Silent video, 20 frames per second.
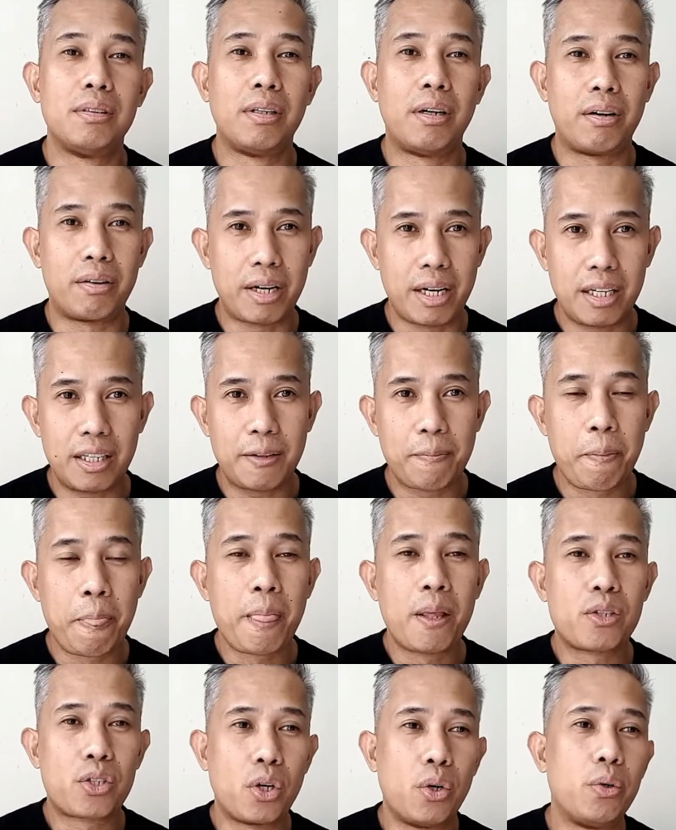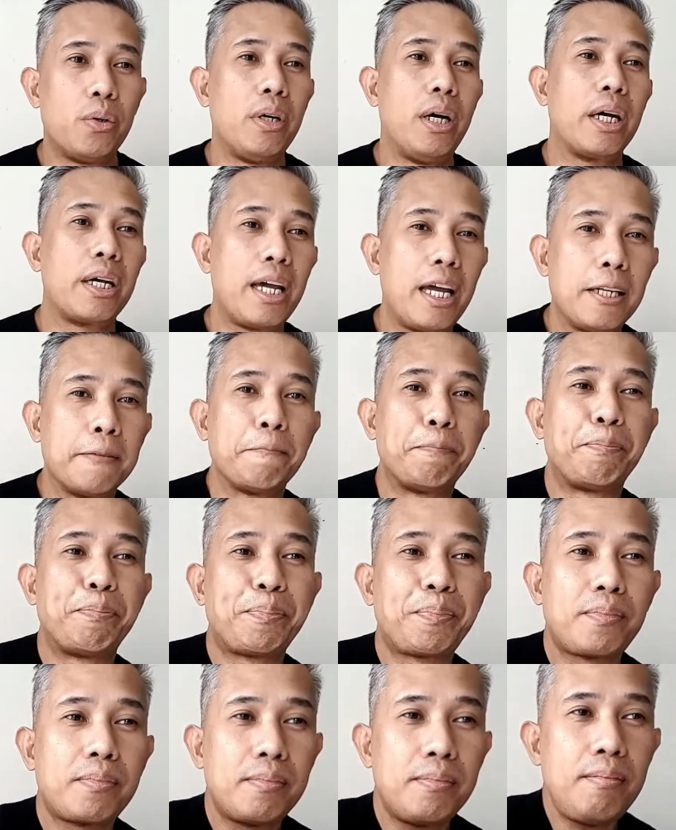Alright, so again,
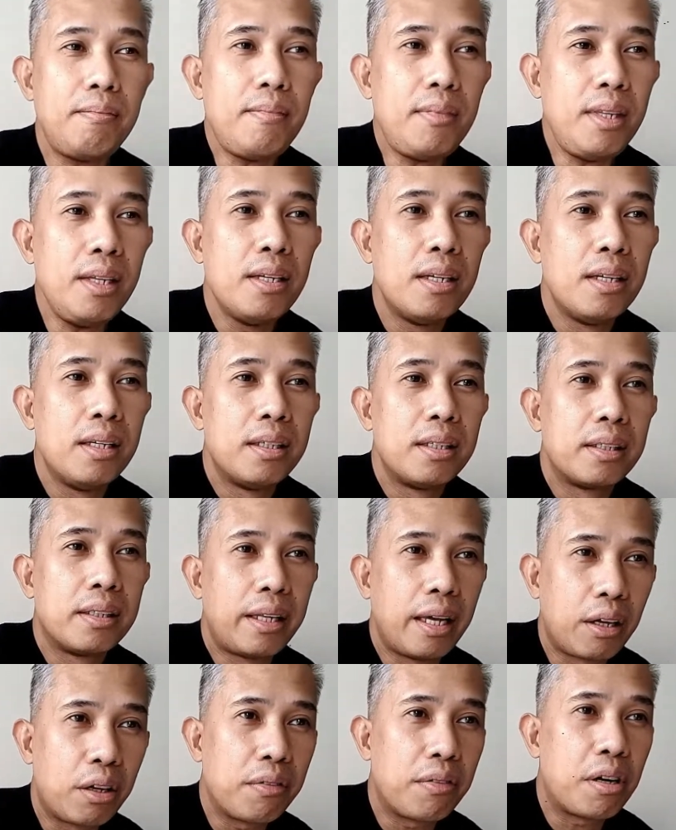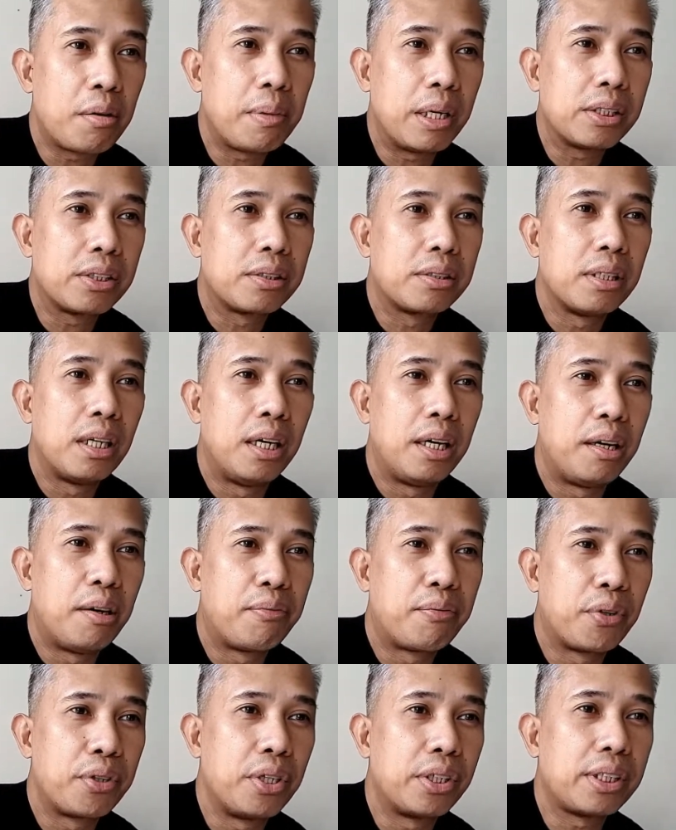thank you very much
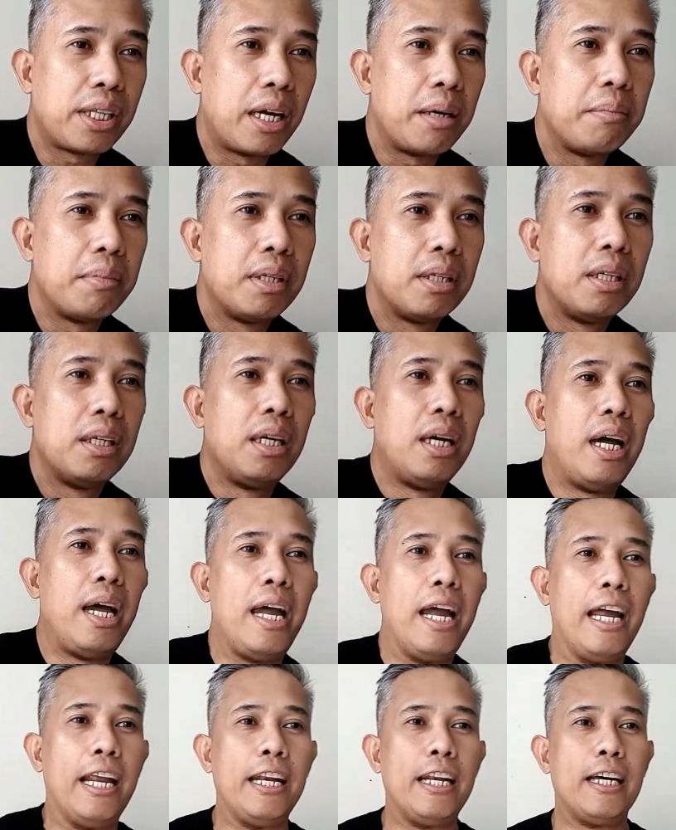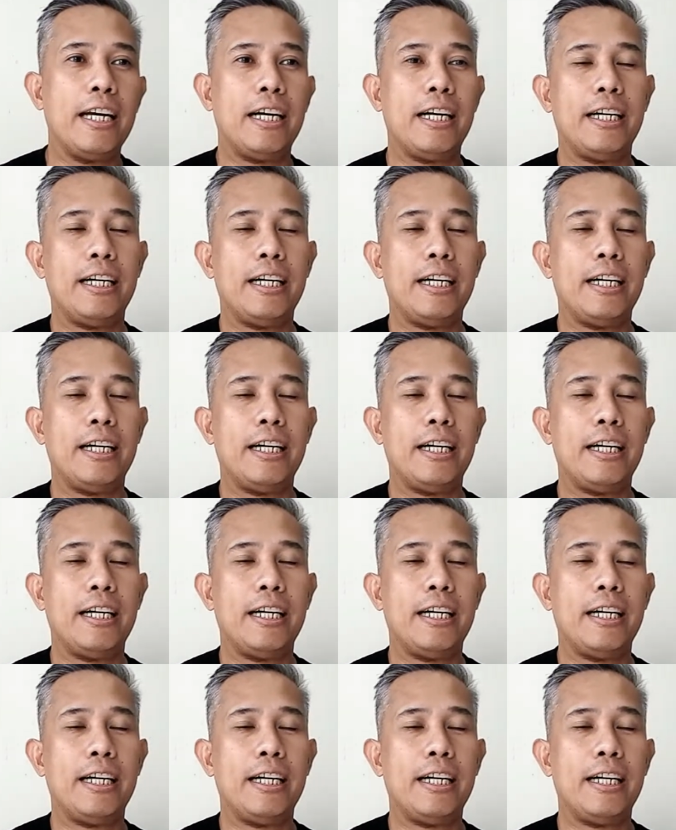for your time, and